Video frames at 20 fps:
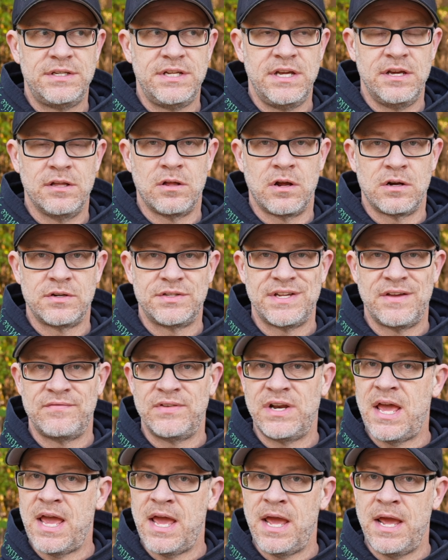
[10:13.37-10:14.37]

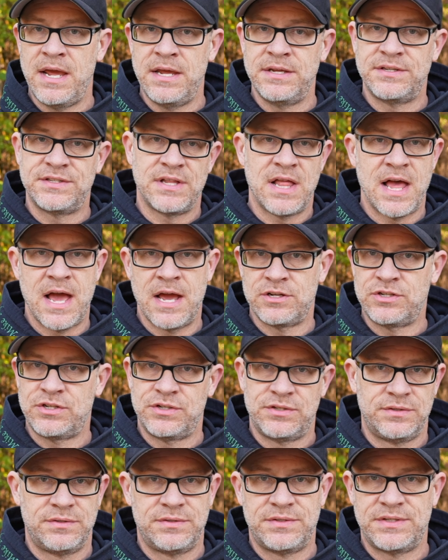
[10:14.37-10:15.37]

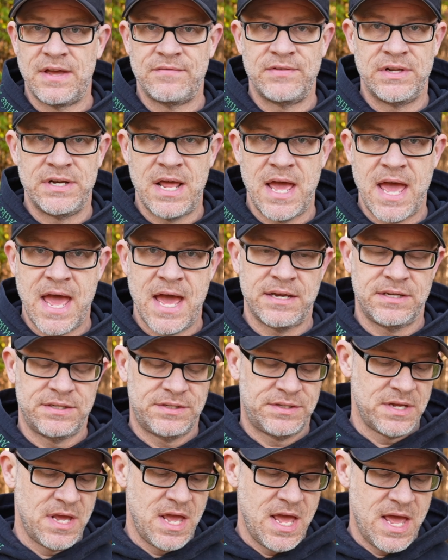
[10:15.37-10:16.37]

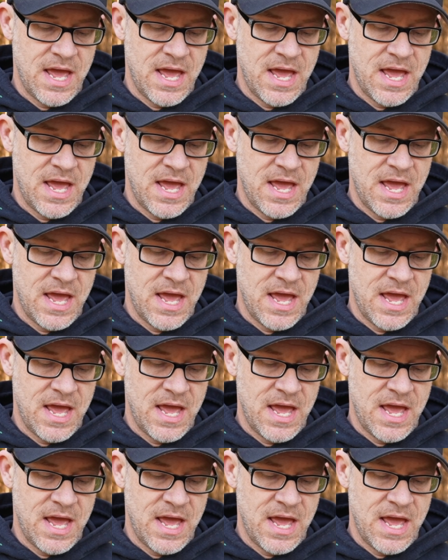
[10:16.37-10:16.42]
TLR-7A/7X,